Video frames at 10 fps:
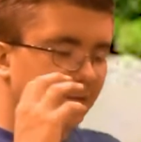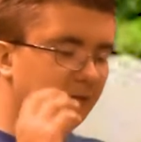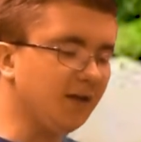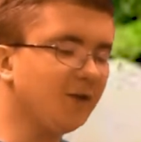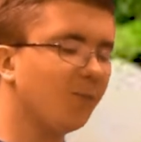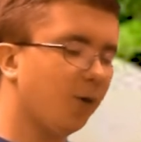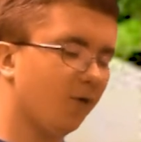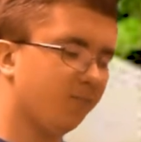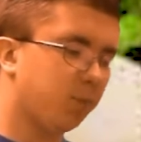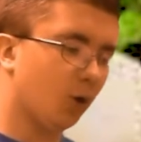These
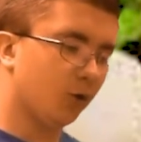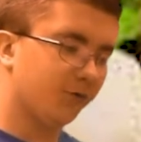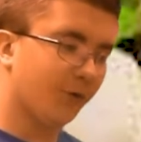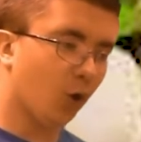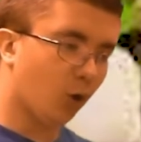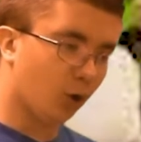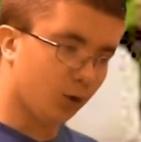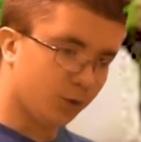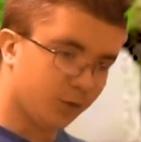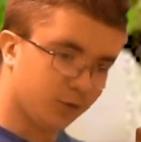puffballs
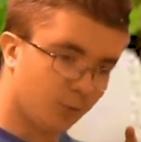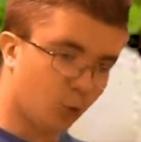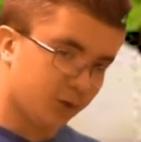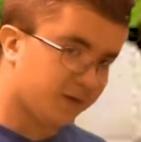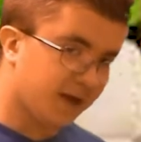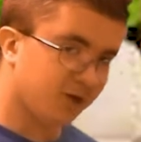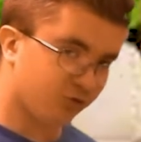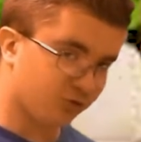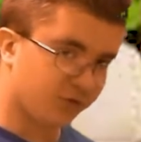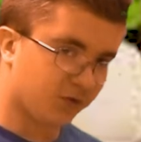are the more
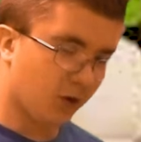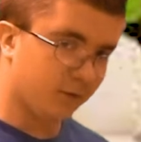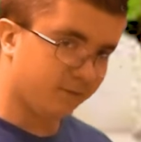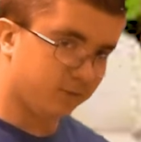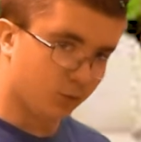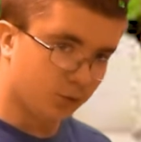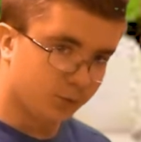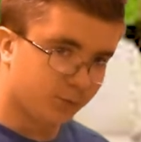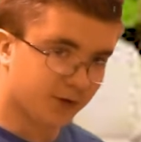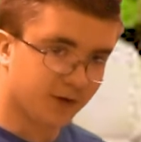dangerous to hunt for,
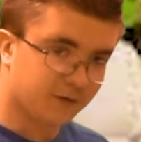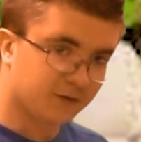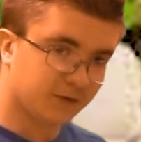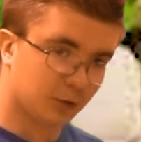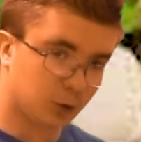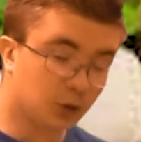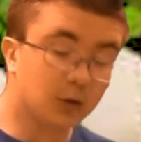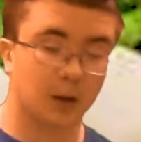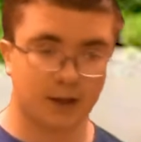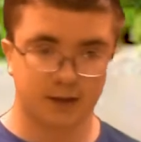because their
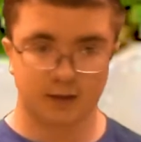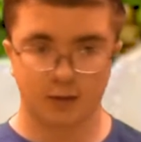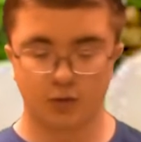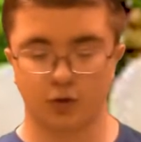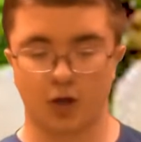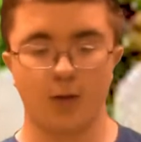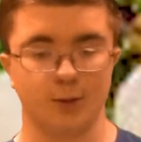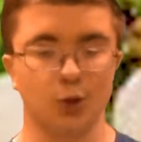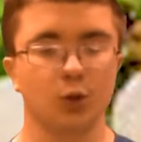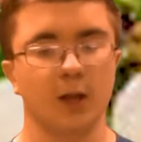common
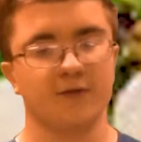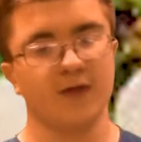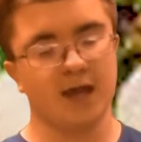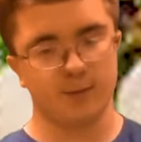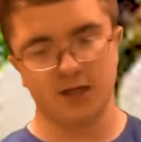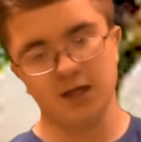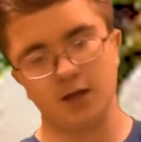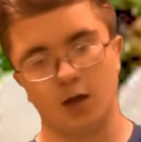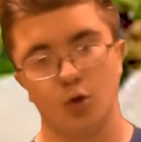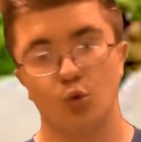lookalike, the
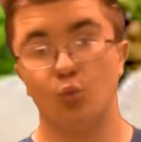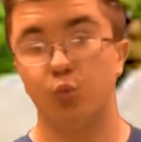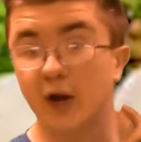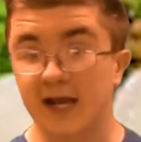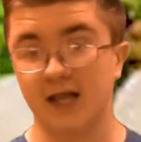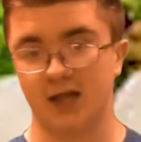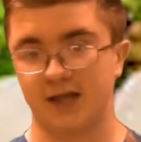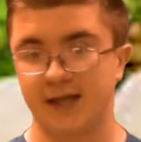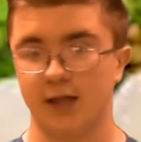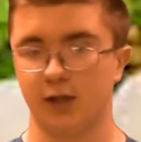amanita, will
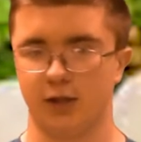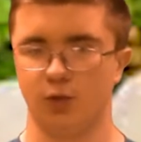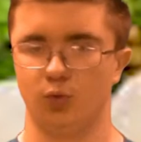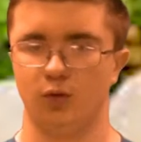kill you.